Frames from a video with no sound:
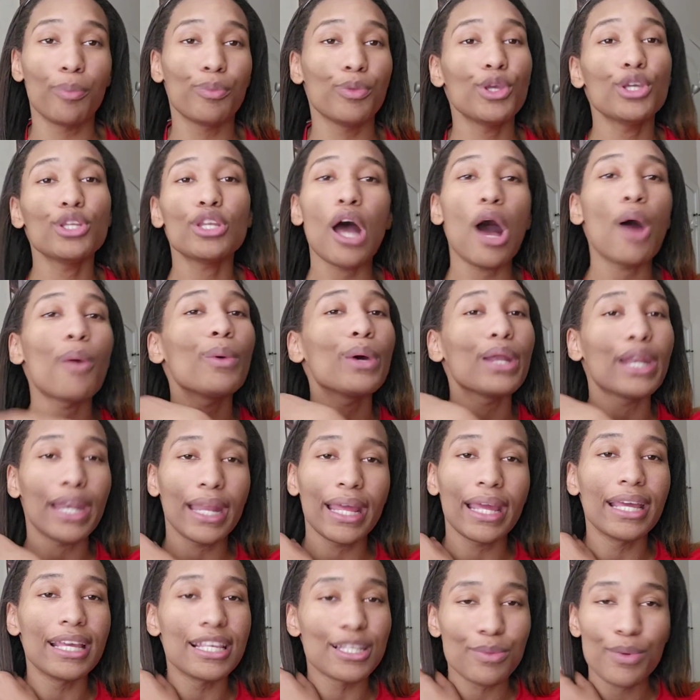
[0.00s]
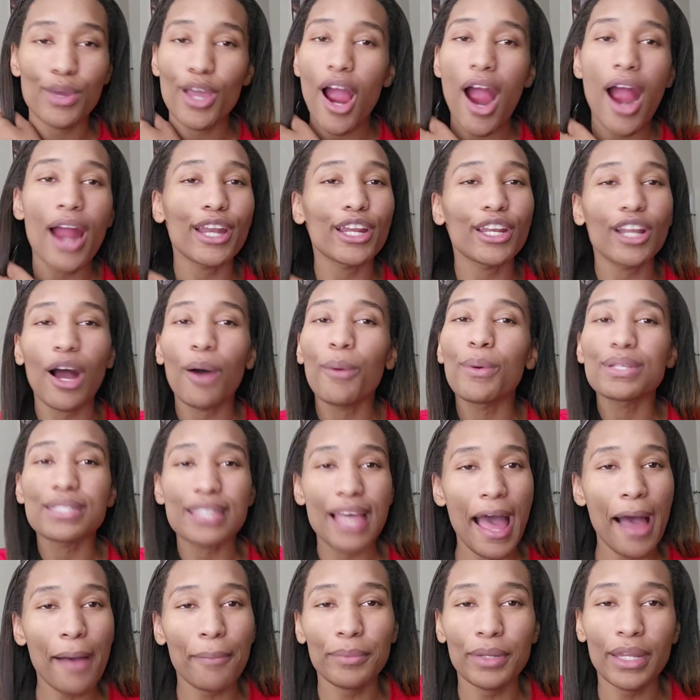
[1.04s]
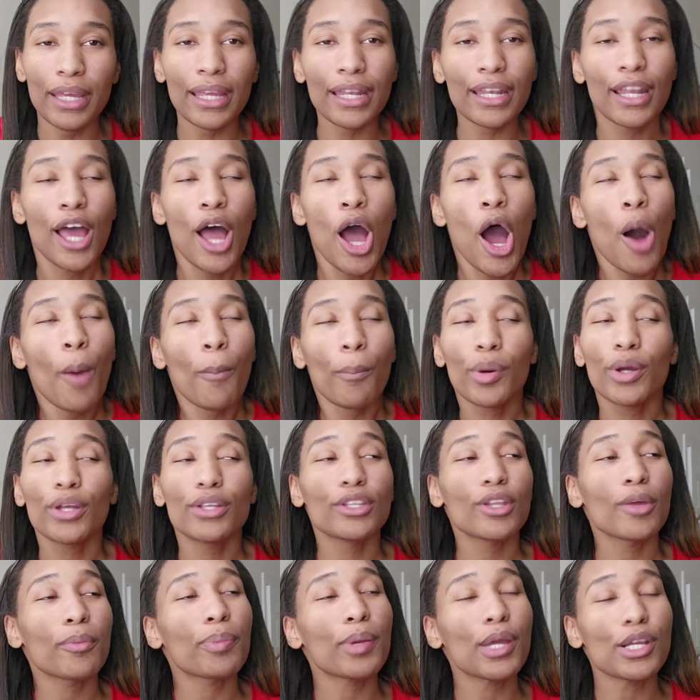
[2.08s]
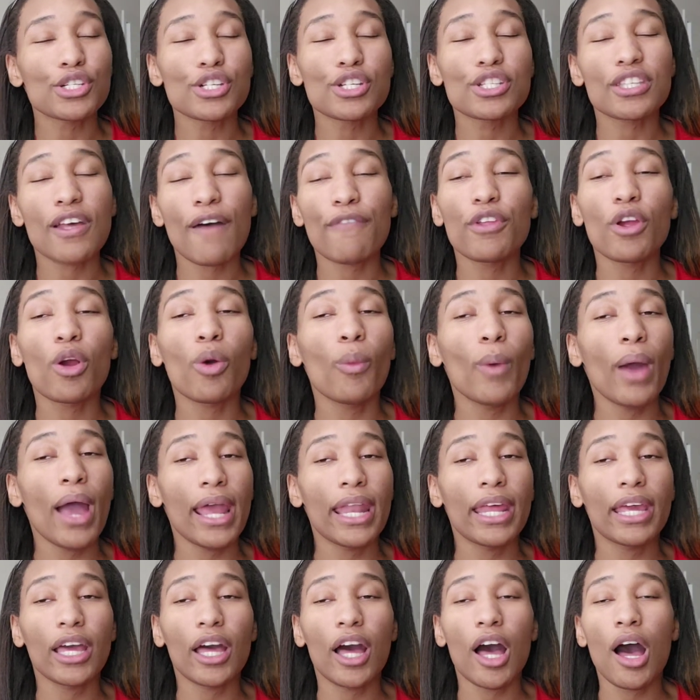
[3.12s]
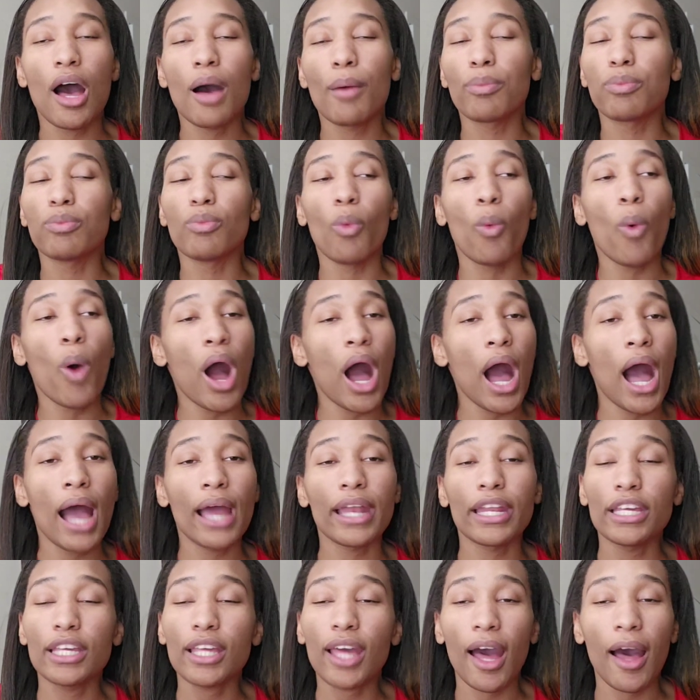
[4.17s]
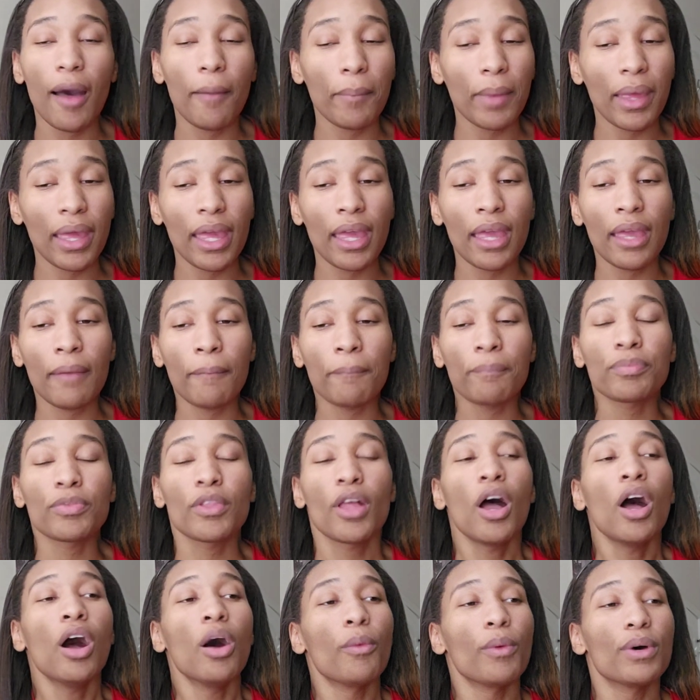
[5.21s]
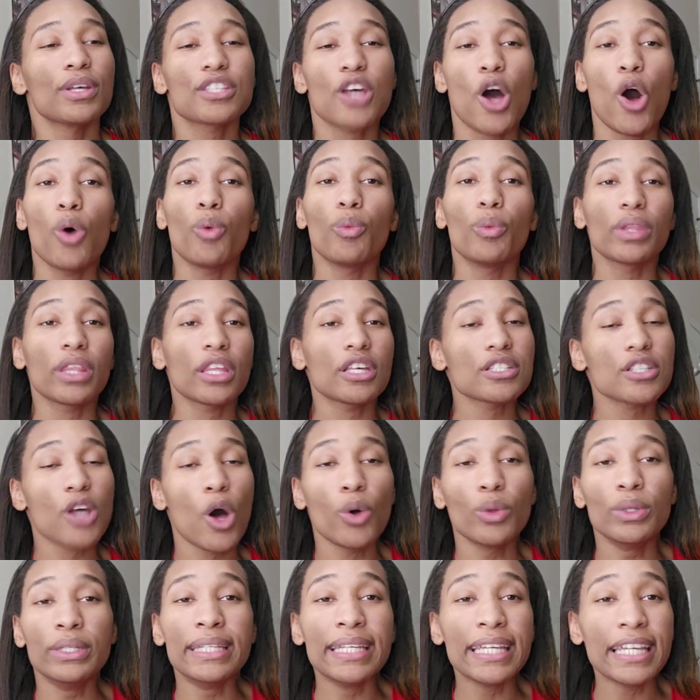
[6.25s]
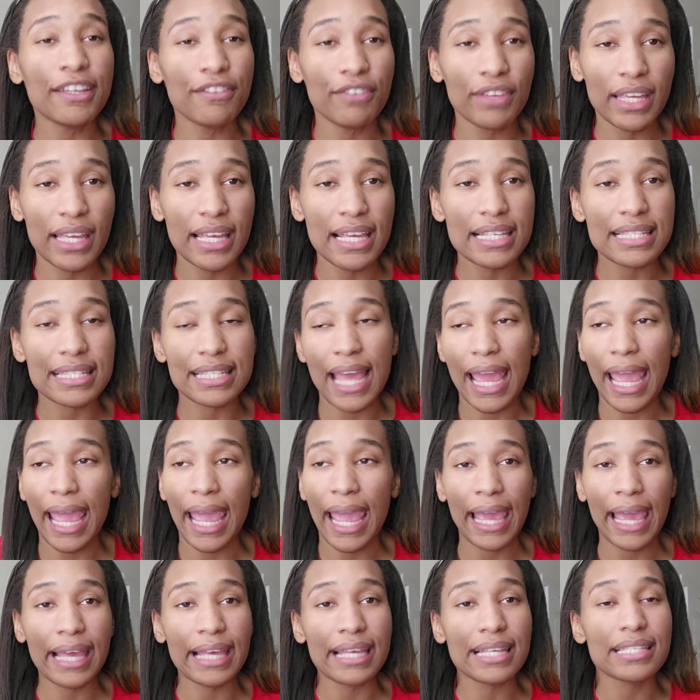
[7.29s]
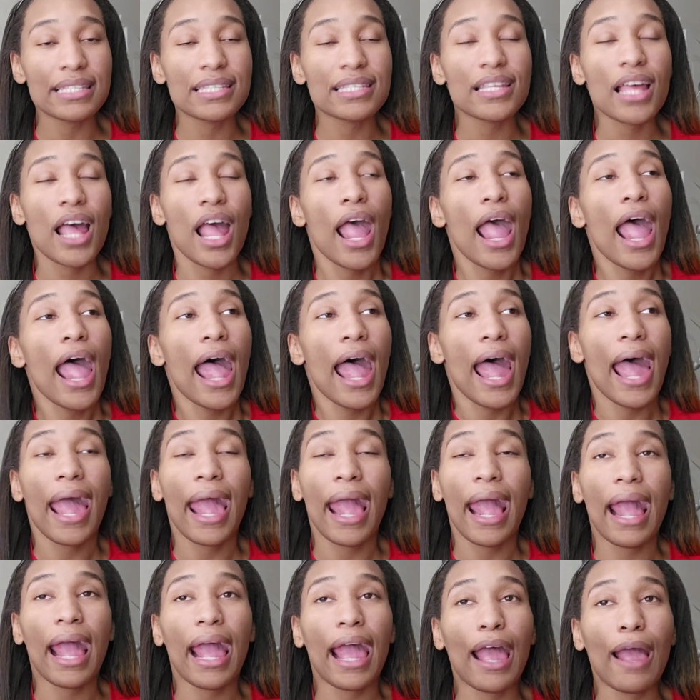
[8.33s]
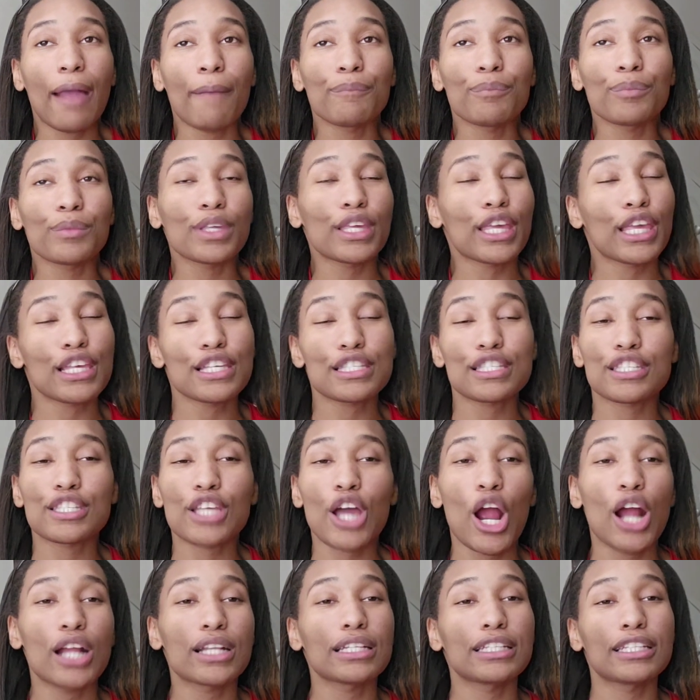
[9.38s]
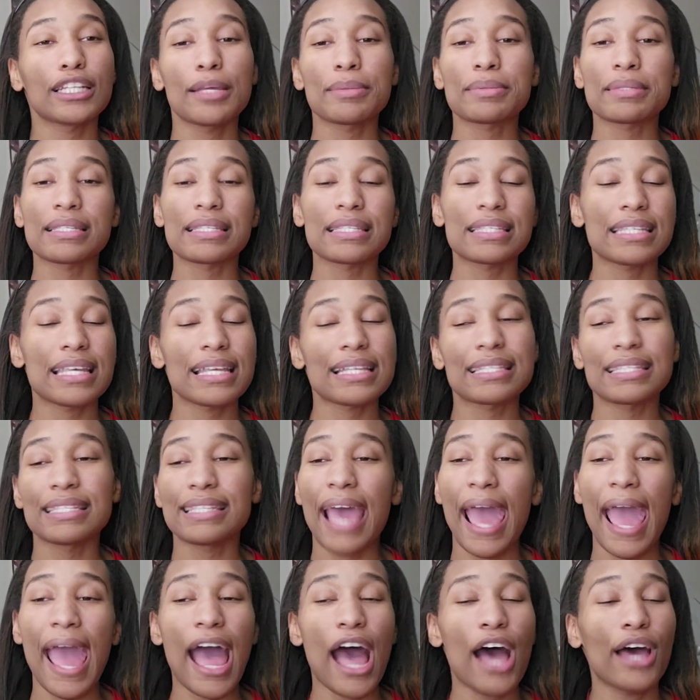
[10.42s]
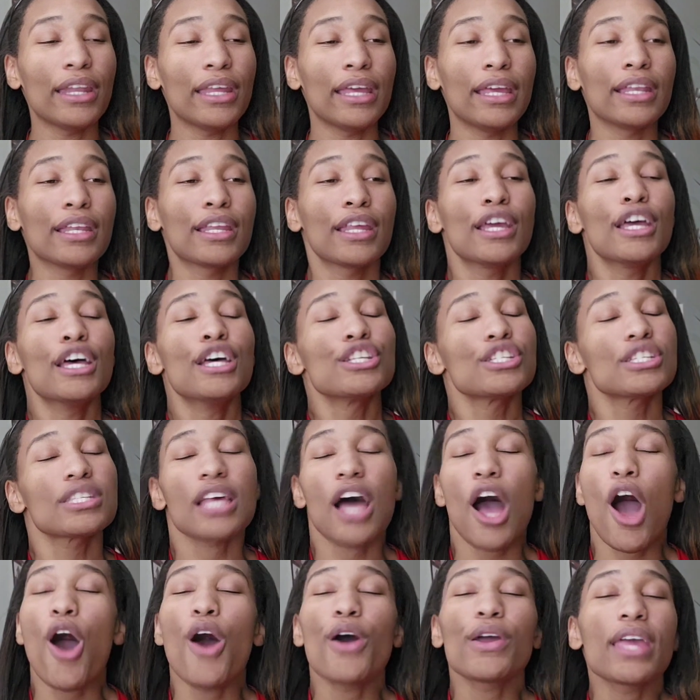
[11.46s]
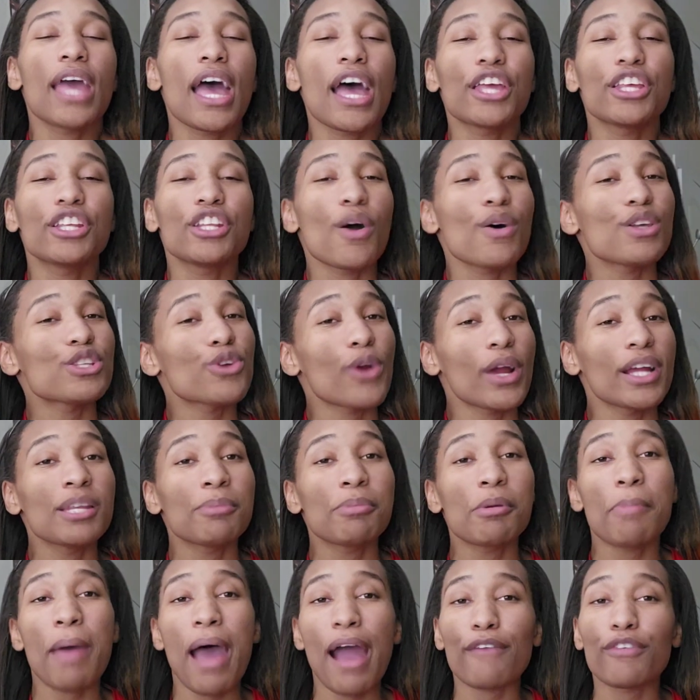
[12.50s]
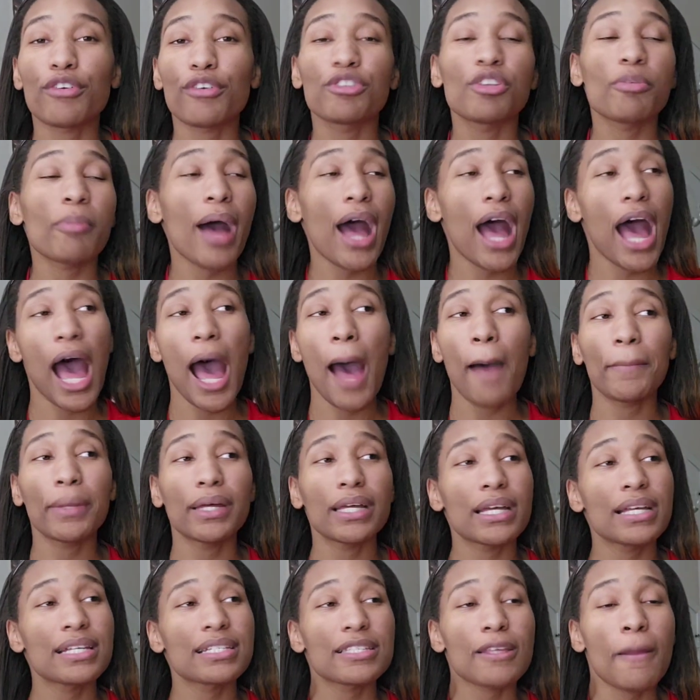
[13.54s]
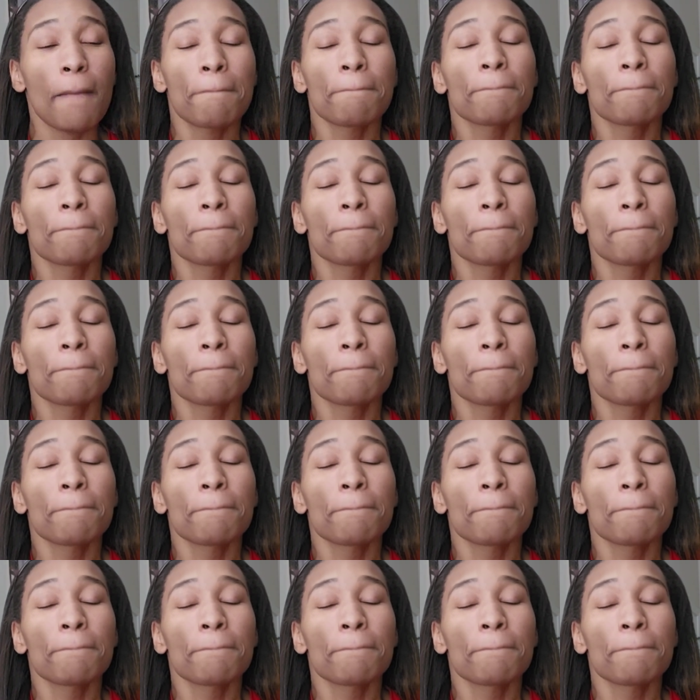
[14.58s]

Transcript: You know what it is. We already know what's happening. Putting the pictures of their wedding up. Juan, he come in was whole with his old devious ass and kisses her on the lips and sits down and she's like, Oh yeah, you know, it's great to be back from the Bahamas.